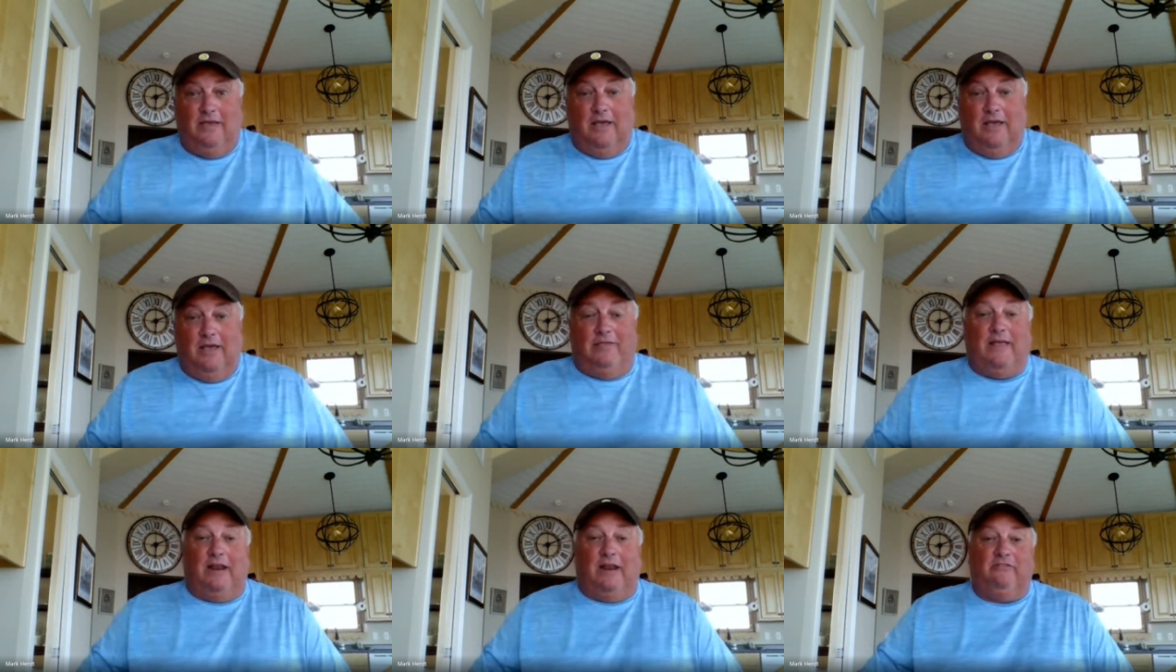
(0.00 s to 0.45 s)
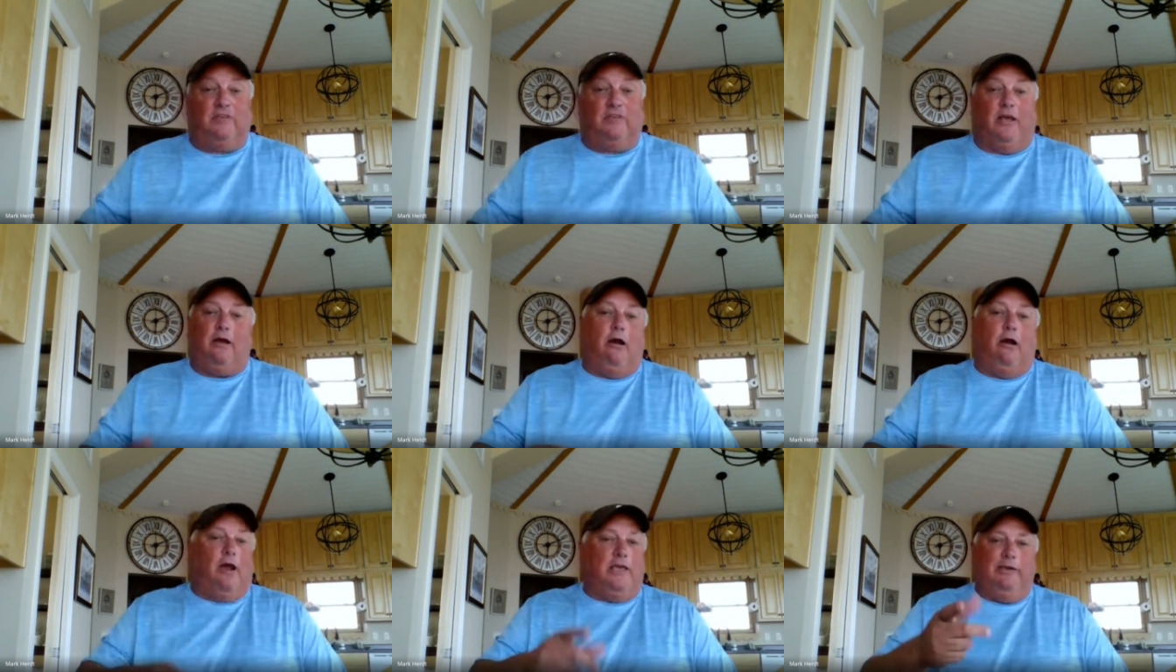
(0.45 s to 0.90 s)
And then he's
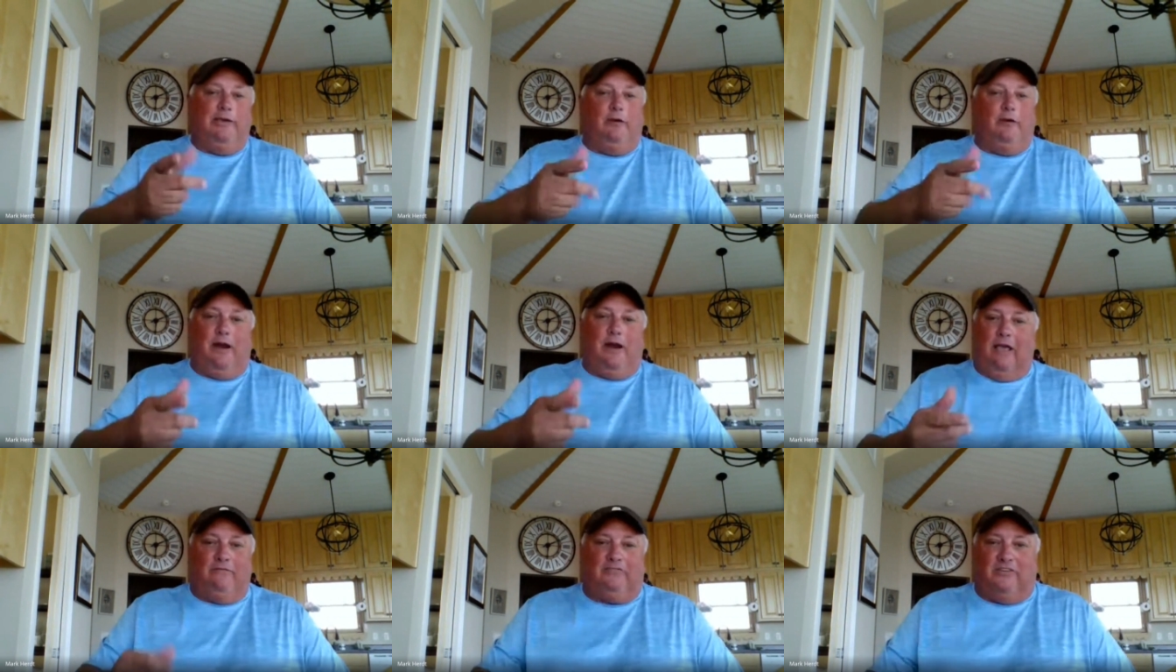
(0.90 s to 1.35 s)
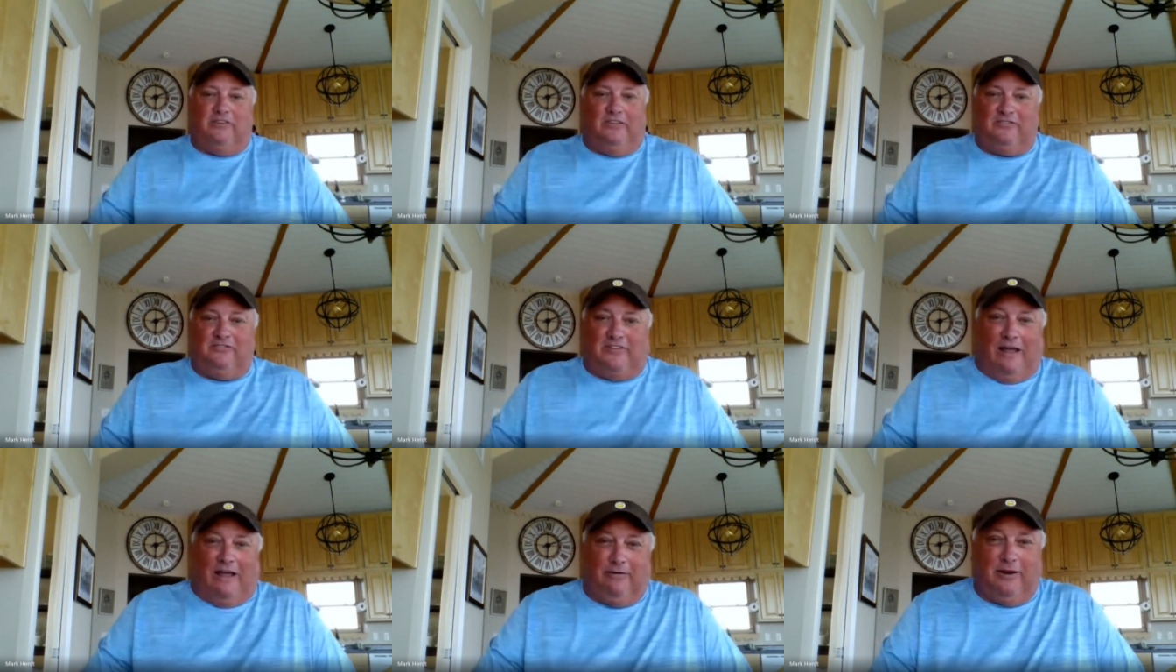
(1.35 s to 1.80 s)
like, all right, you don't have
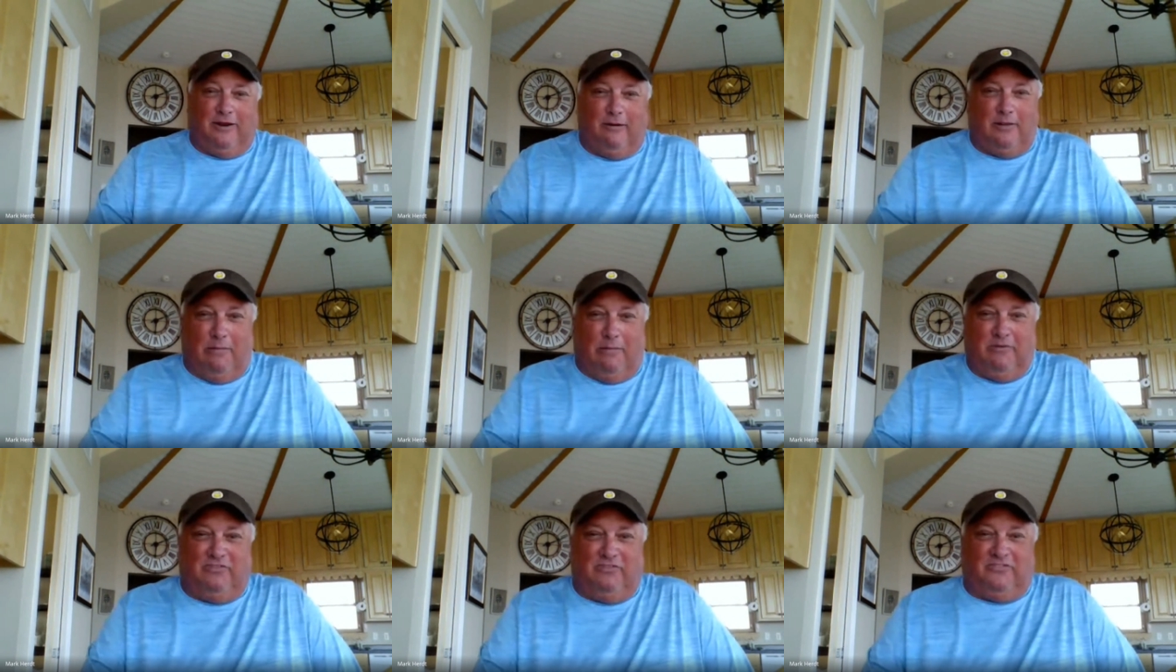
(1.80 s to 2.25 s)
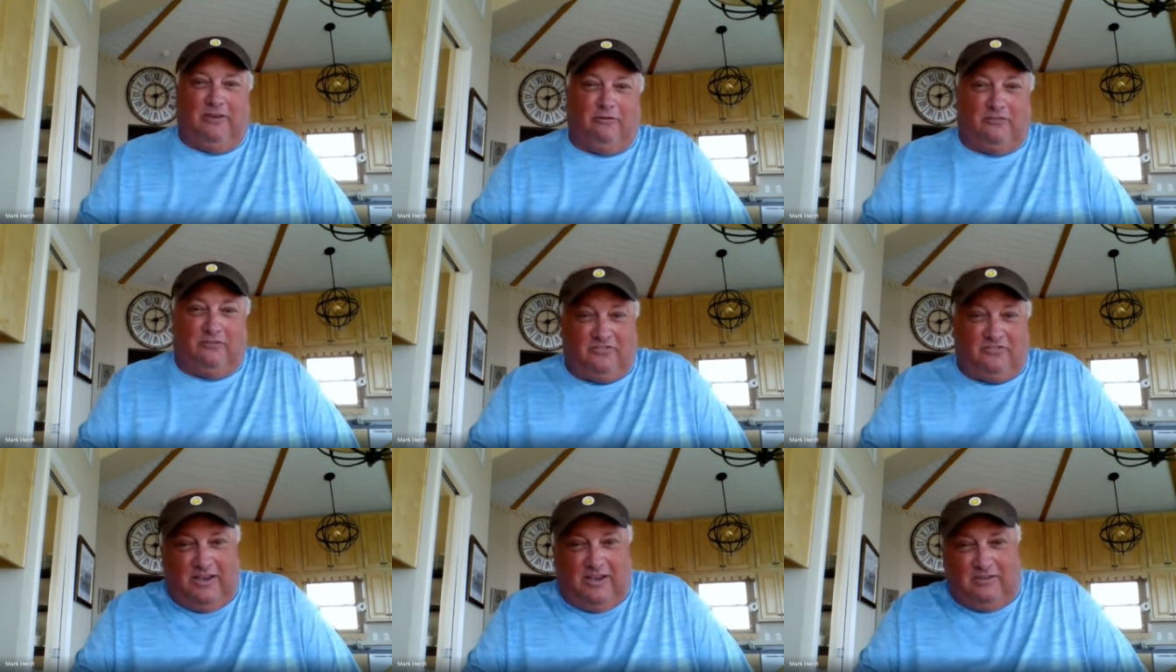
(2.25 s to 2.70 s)
seats down here. Let me see your
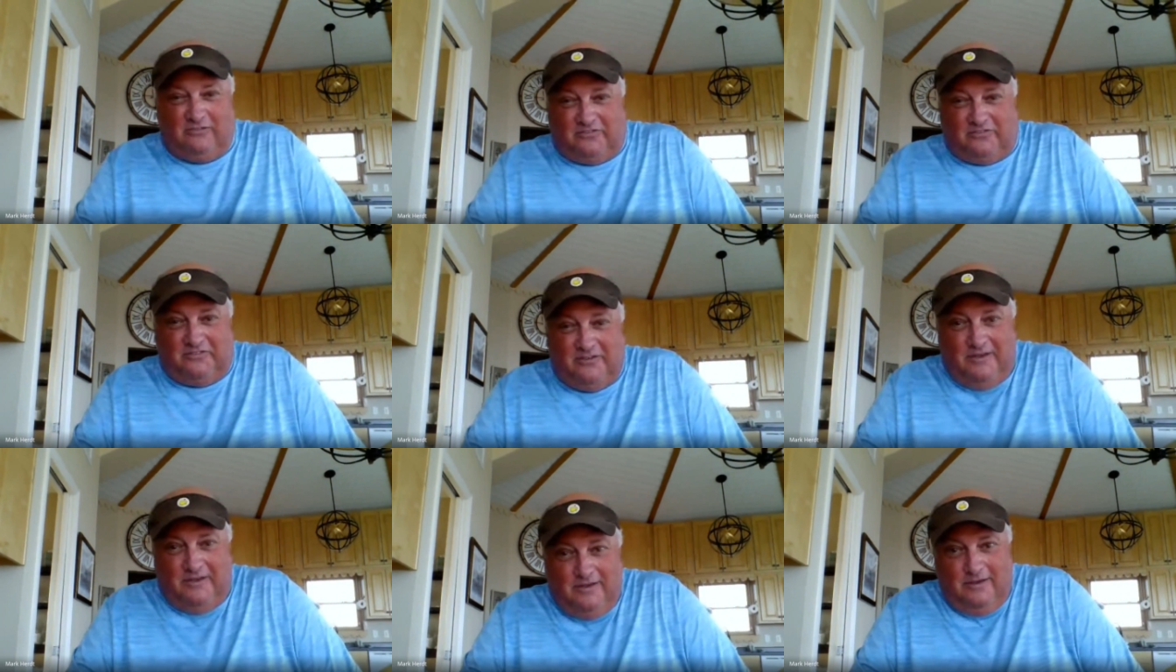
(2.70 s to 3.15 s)
seats.